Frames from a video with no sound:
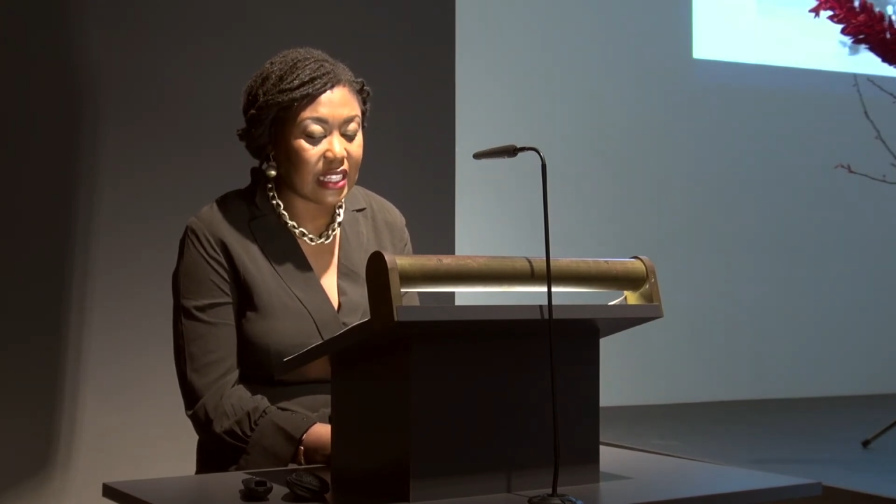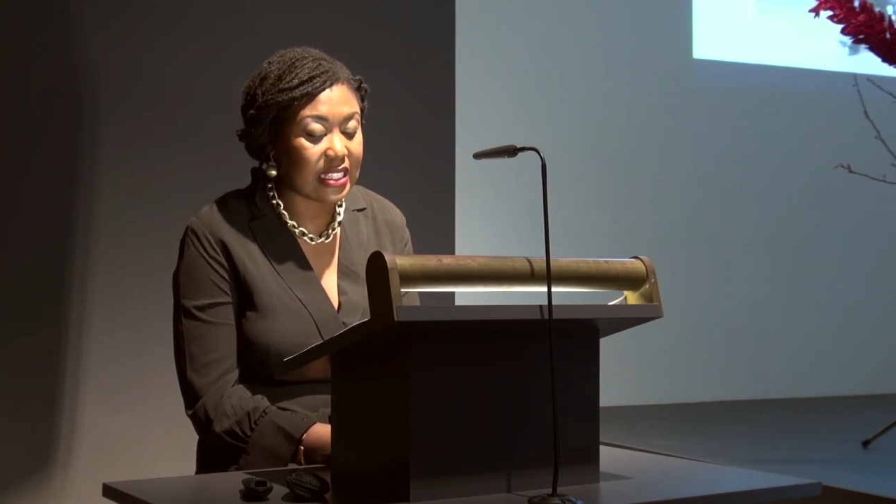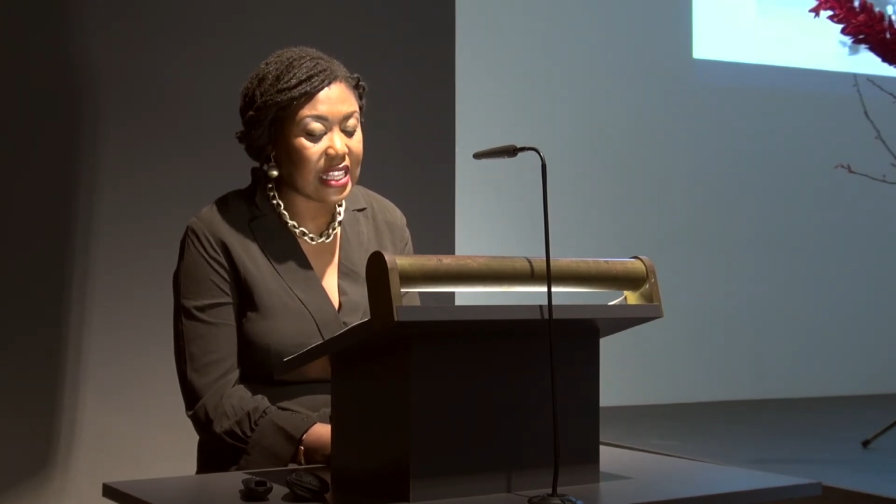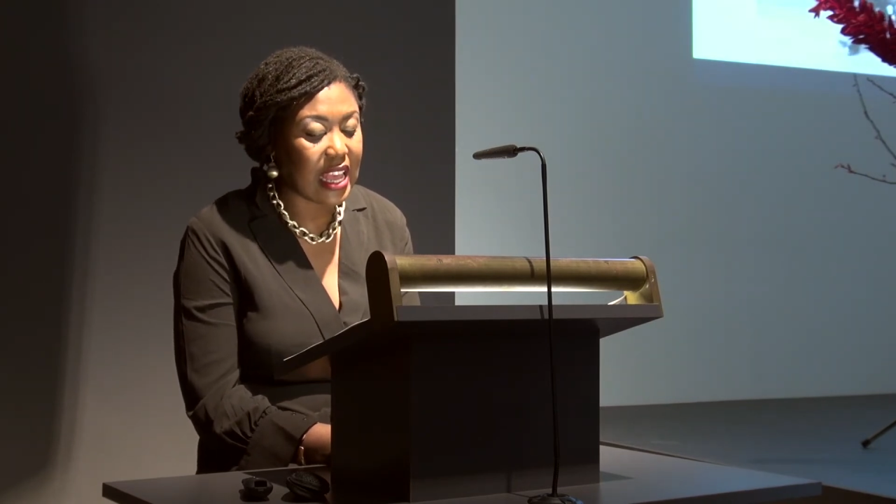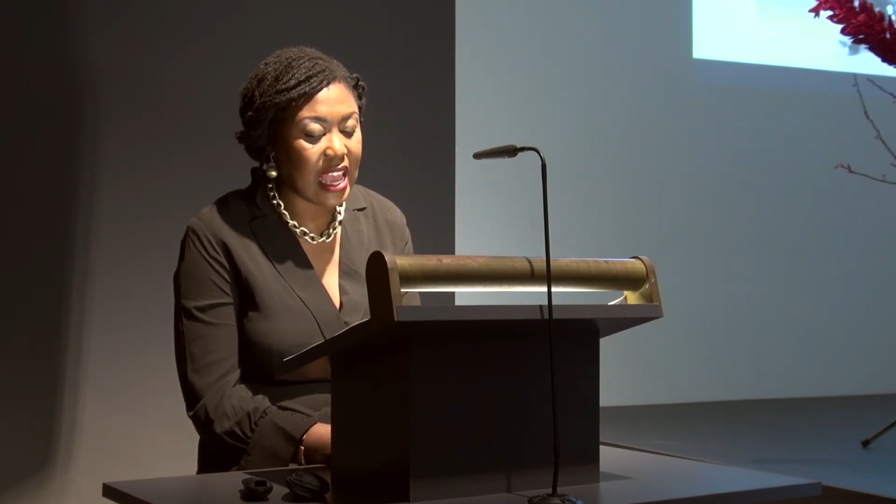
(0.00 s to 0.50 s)
his
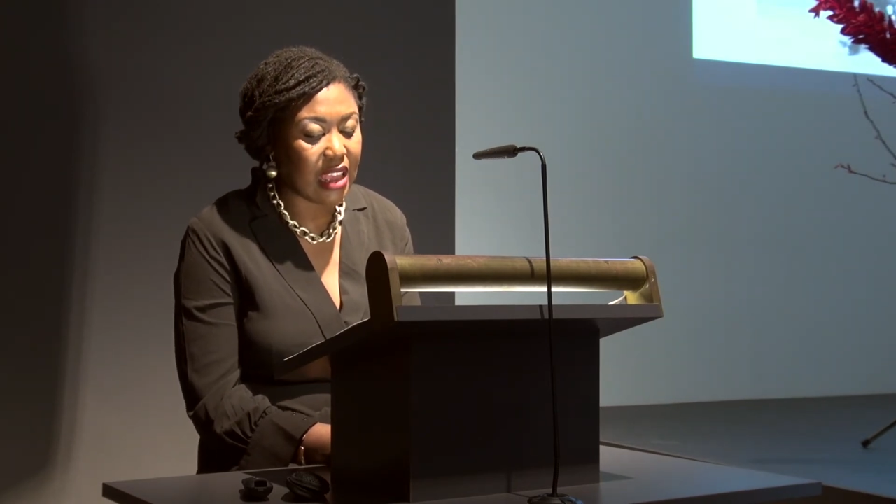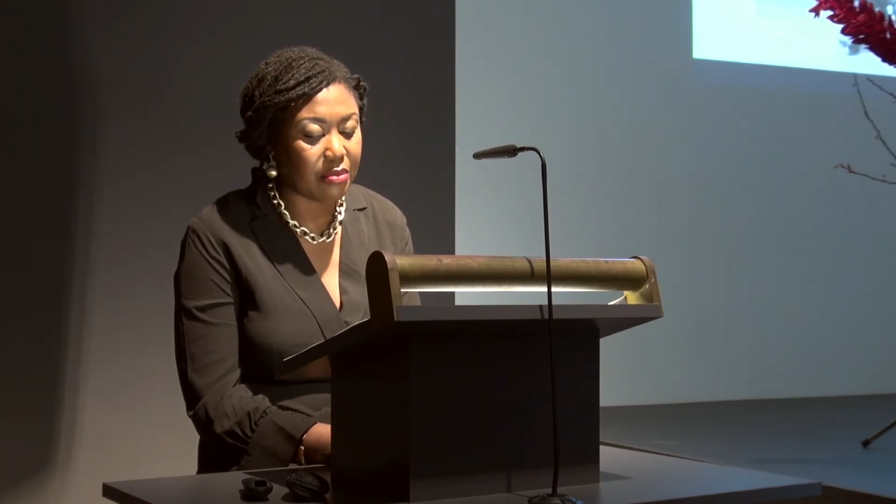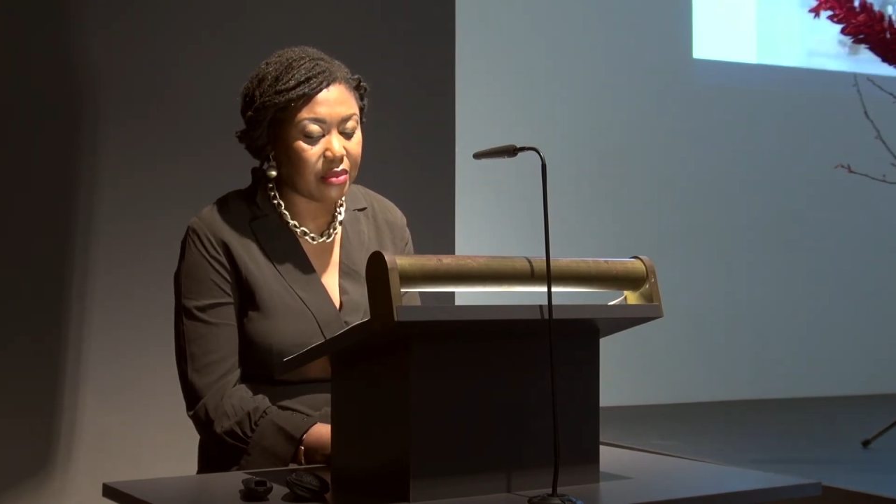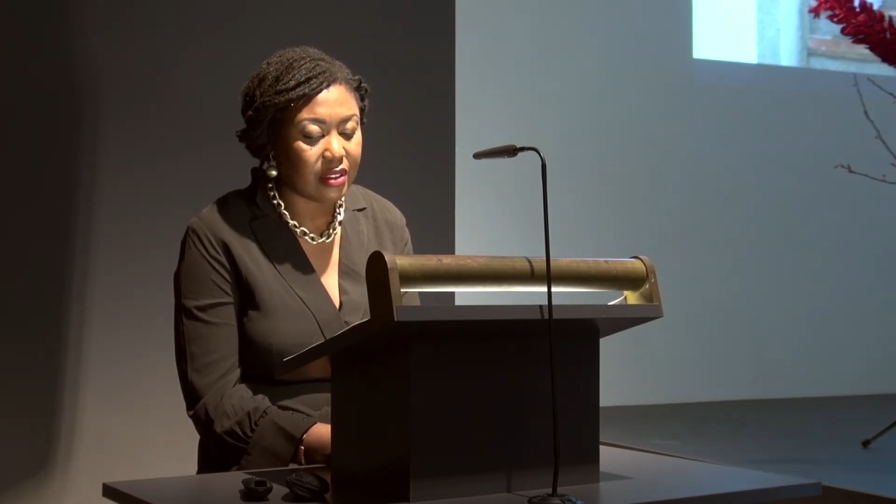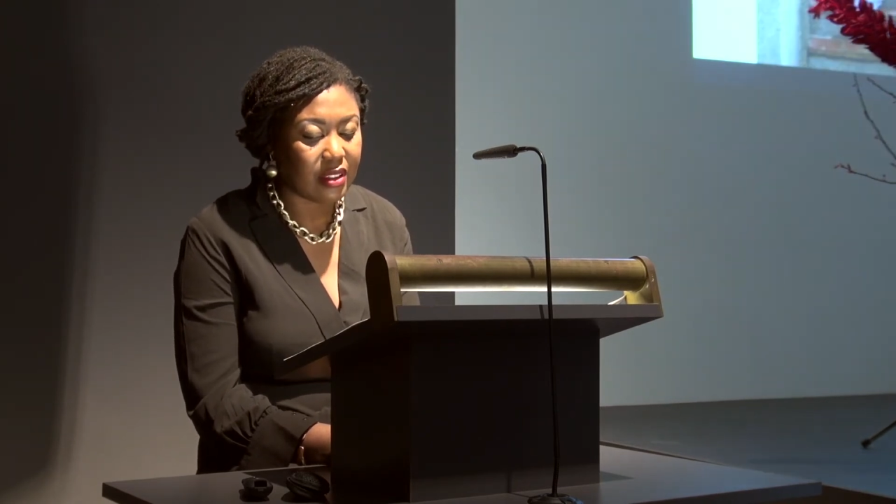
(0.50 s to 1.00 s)

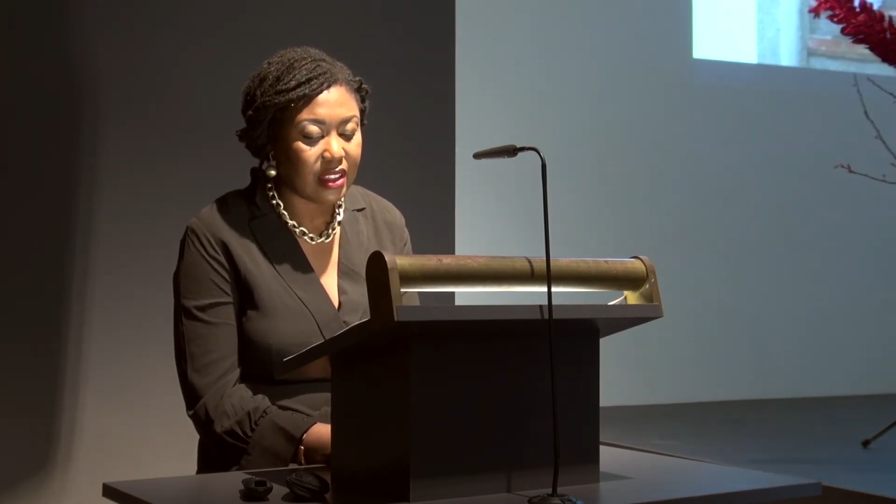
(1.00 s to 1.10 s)
name